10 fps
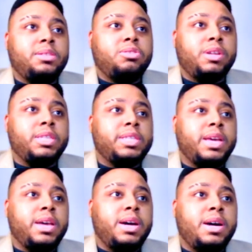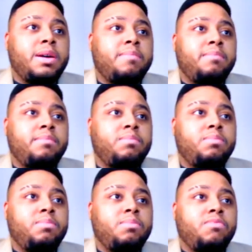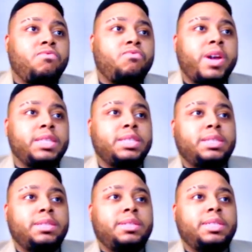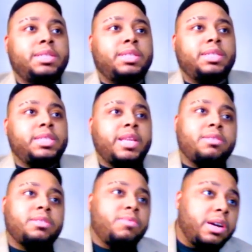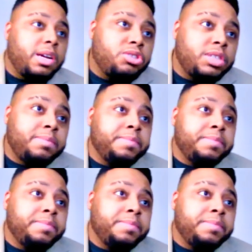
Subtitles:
let's say rent is $6,100.